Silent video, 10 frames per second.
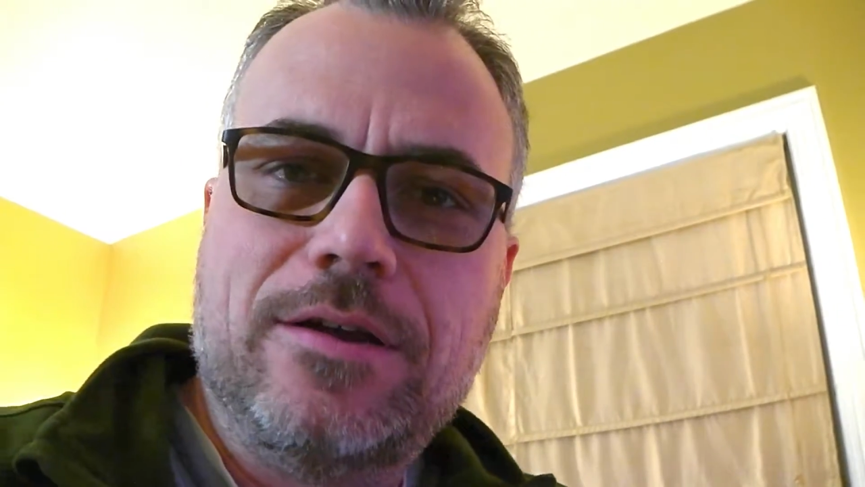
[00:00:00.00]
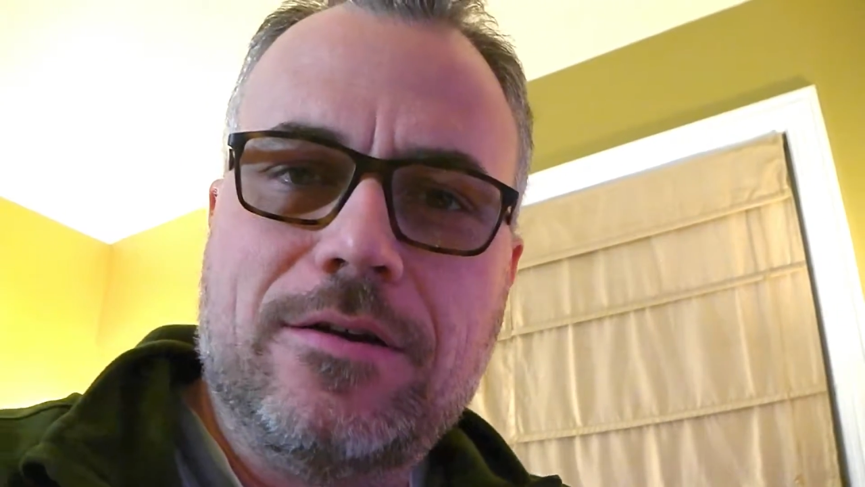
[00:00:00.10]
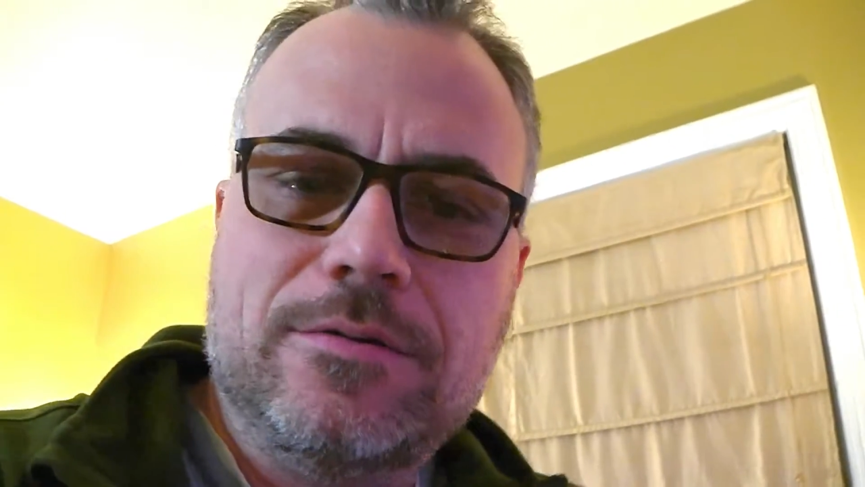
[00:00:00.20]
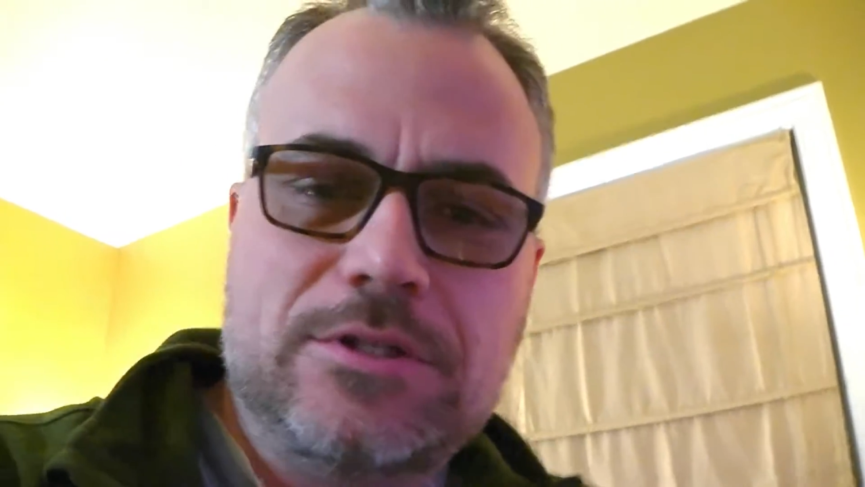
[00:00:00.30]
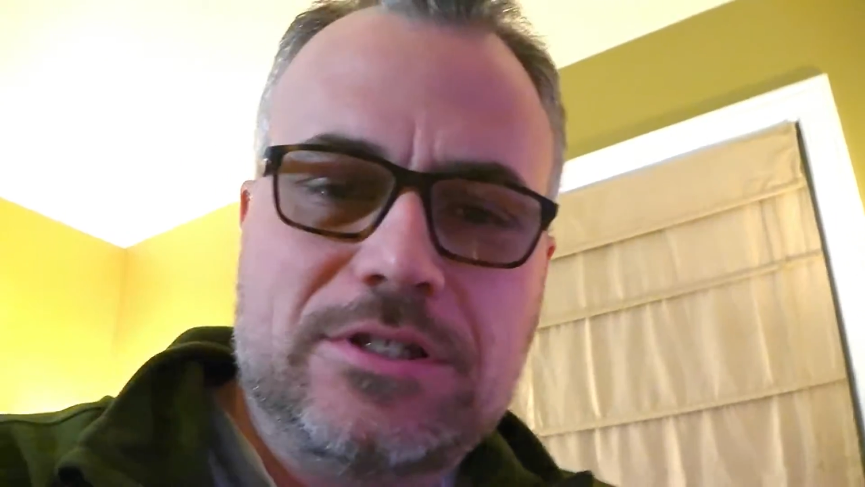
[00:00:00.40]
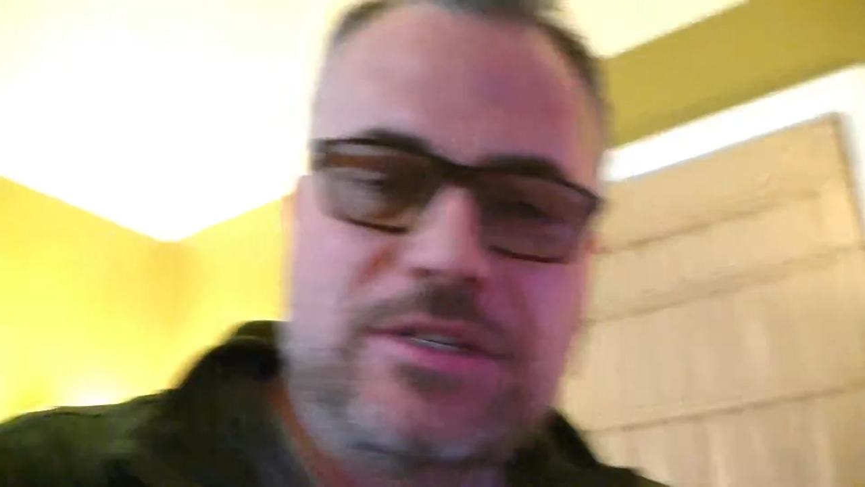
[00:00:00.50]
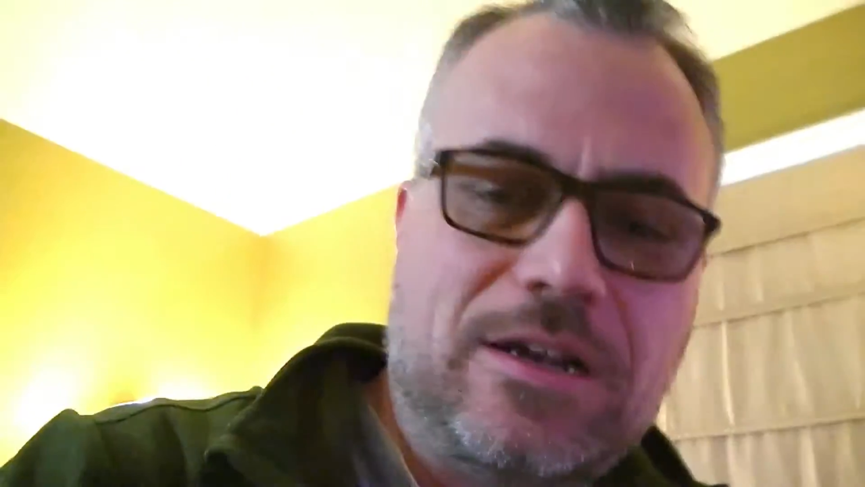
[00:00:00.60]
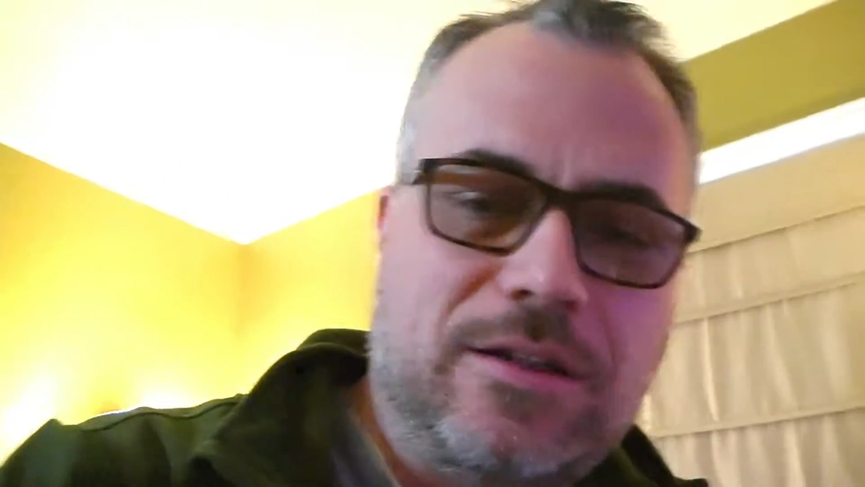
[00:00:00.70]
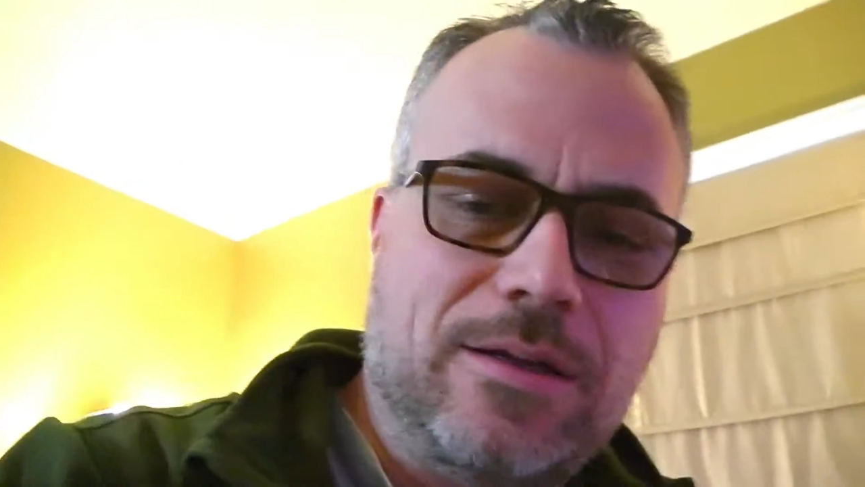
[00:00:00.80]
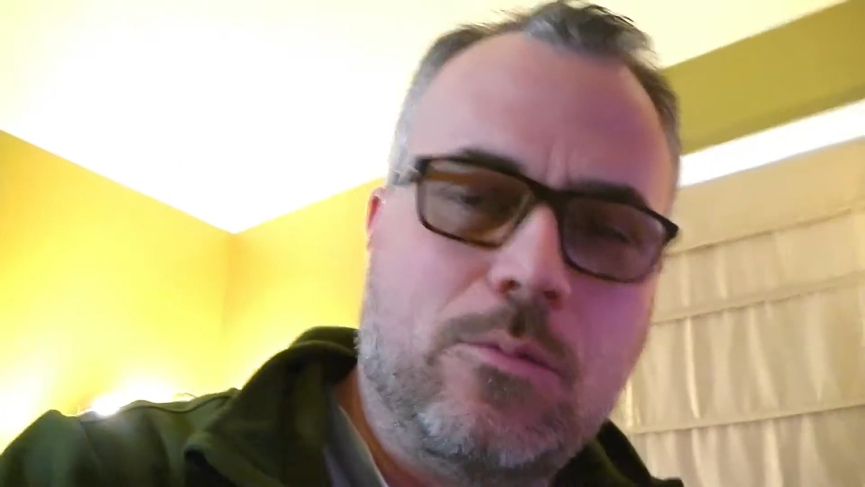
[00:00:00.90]
and just settle
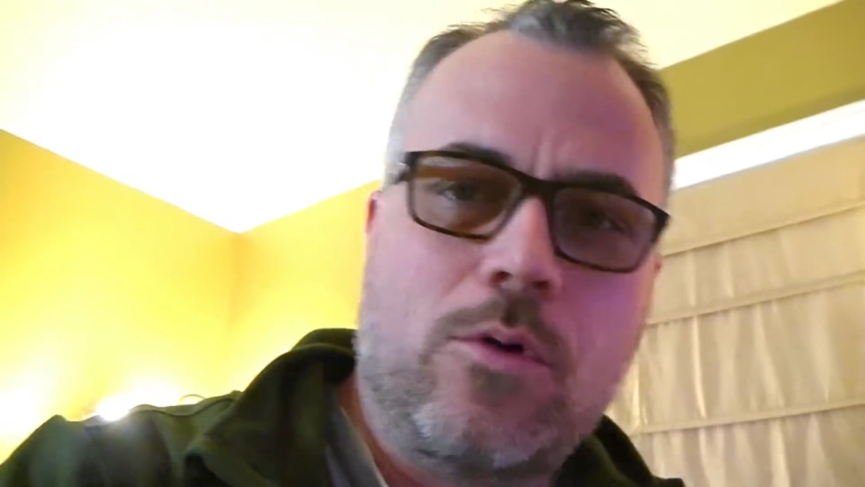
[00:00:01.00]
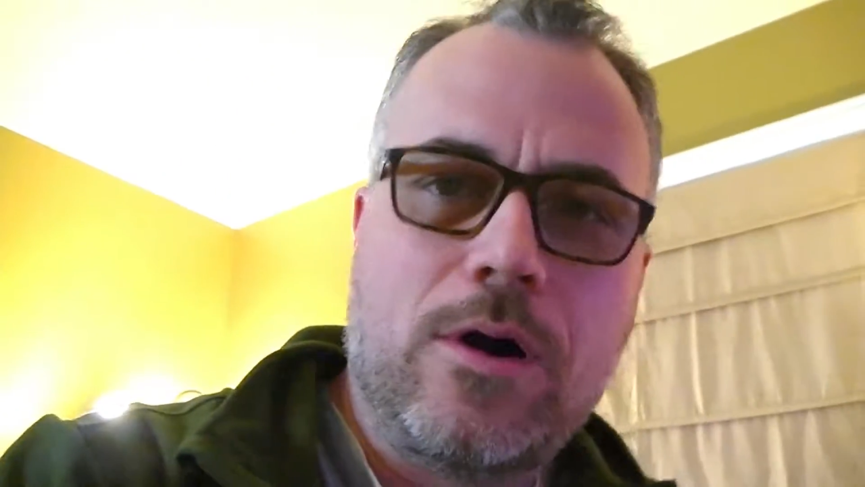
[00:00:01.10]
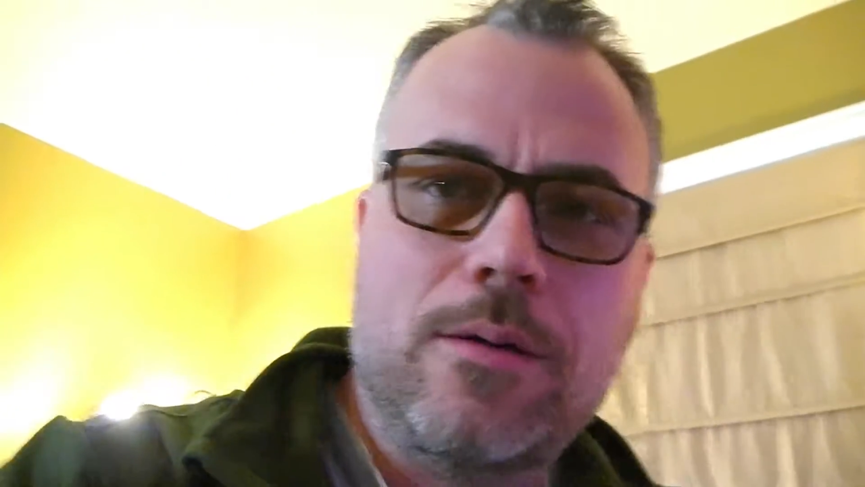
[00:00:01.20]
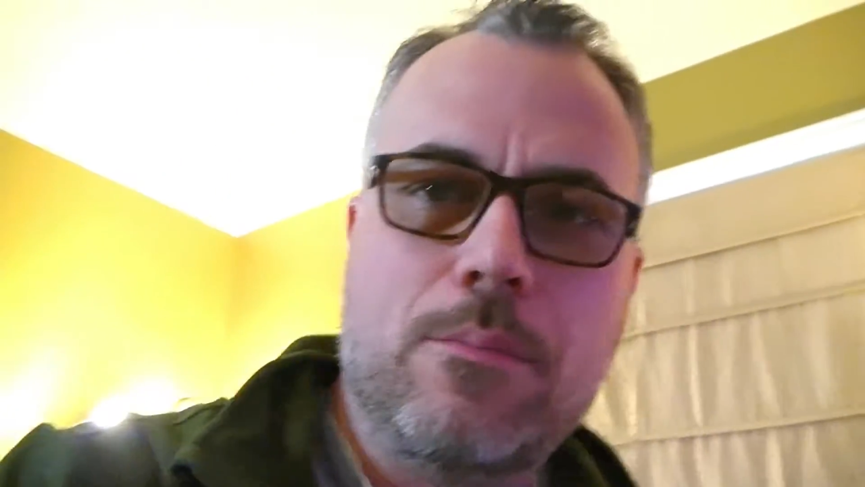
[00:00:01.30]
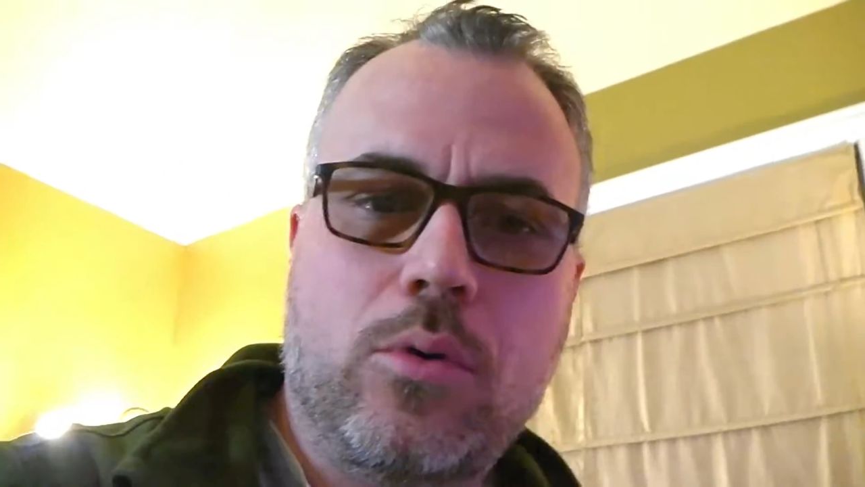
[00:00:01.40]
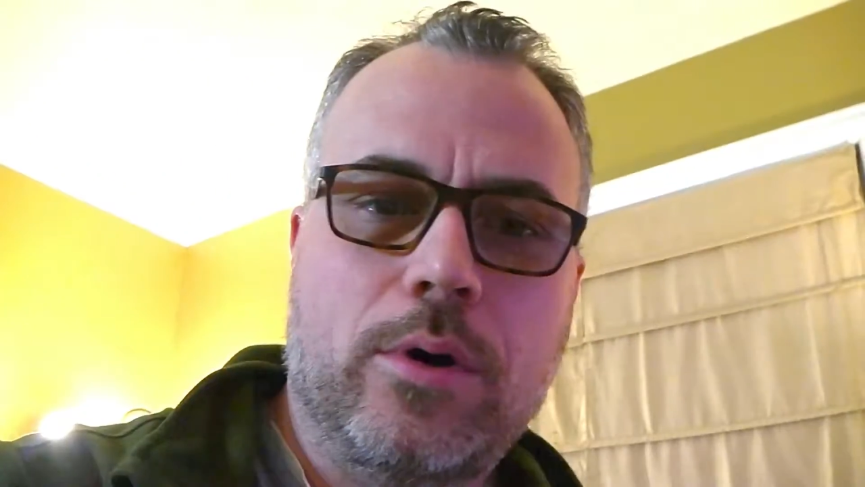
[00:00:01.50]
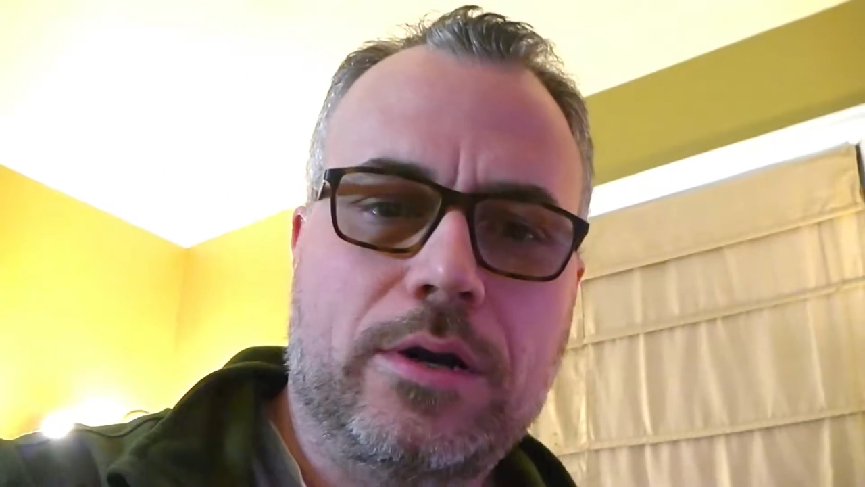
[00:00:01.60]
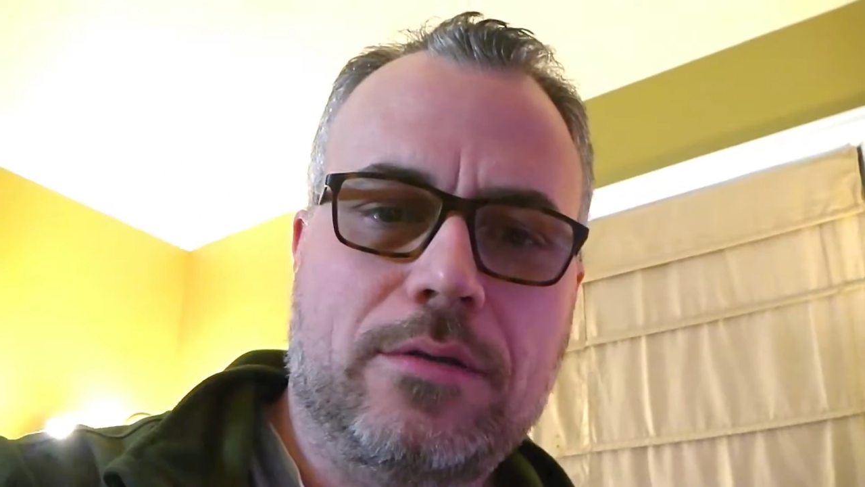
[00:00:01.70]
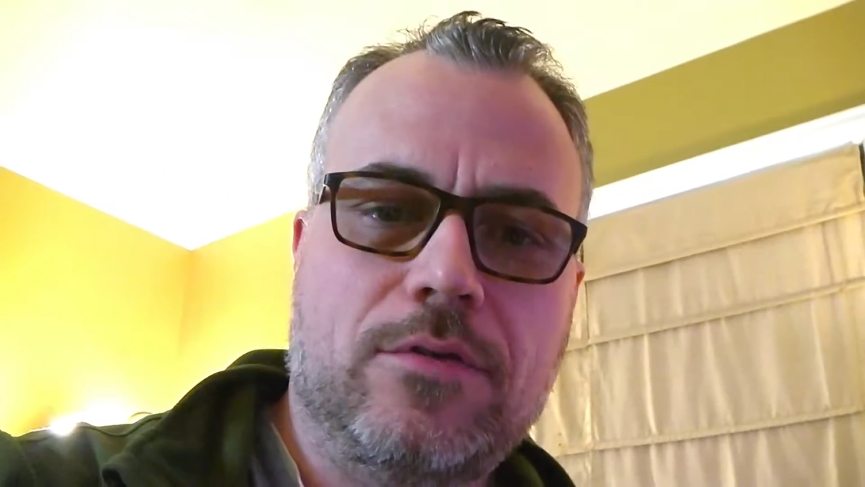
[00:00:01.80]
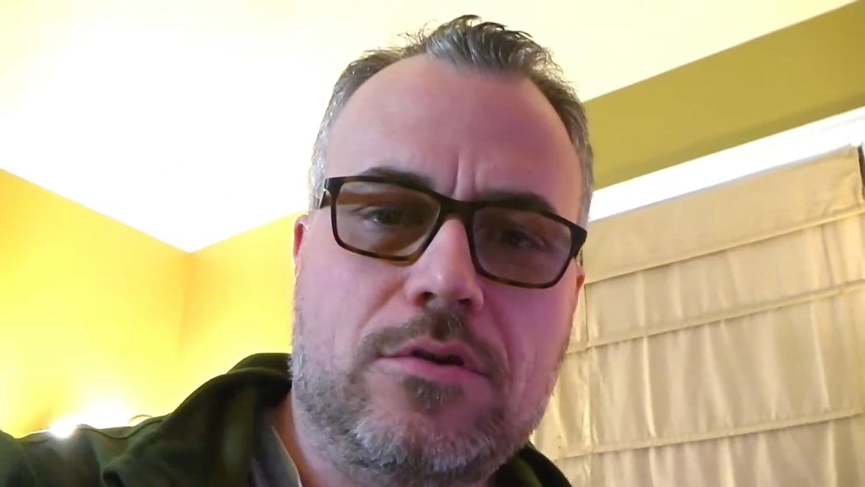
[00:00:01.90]
on one point
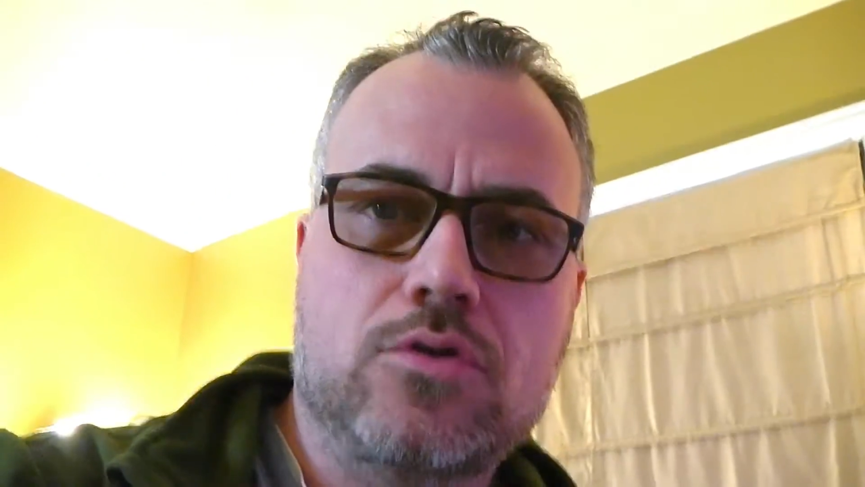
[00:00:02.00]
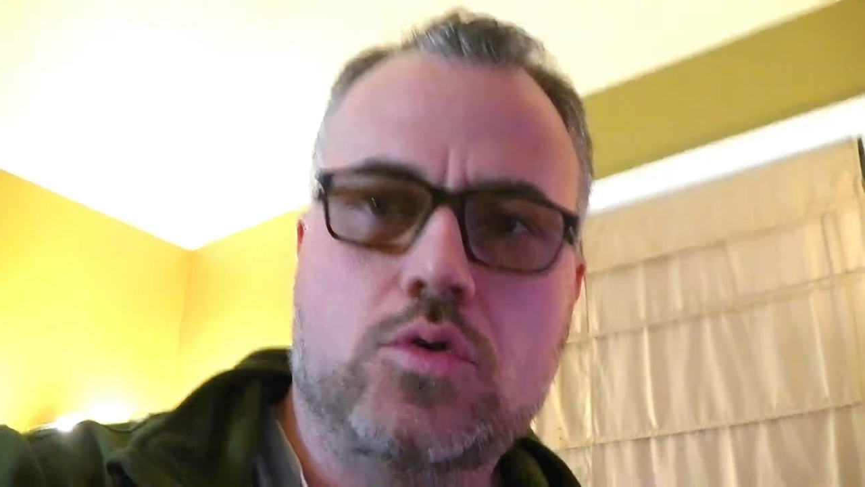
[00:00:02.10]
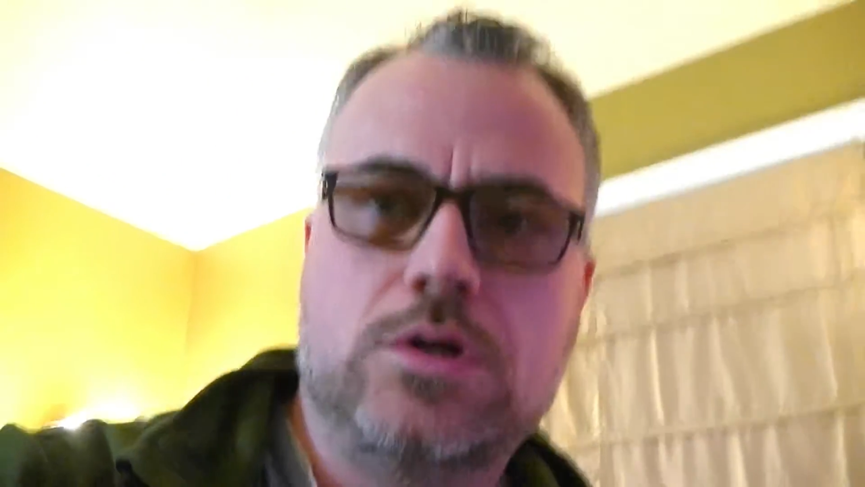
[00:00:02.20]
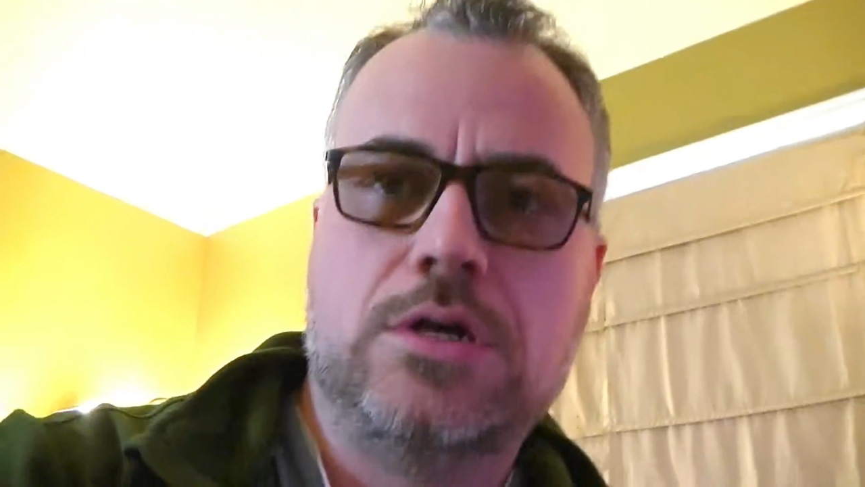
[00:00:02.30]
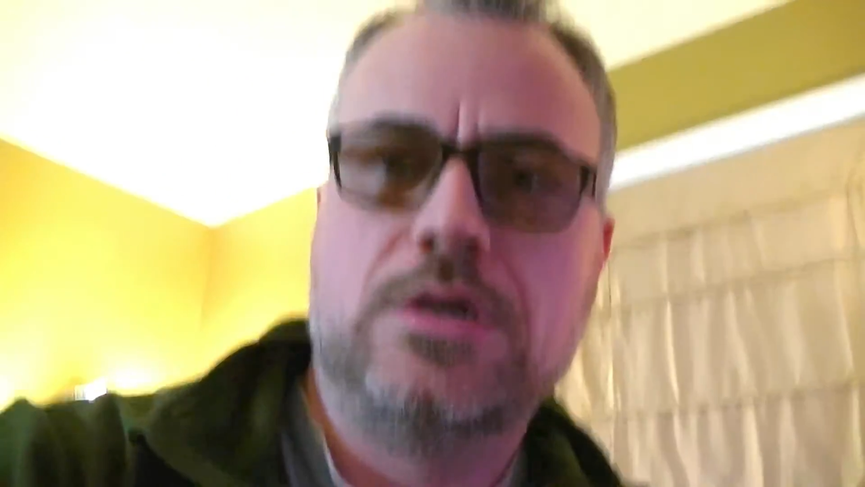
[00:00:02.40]
of view.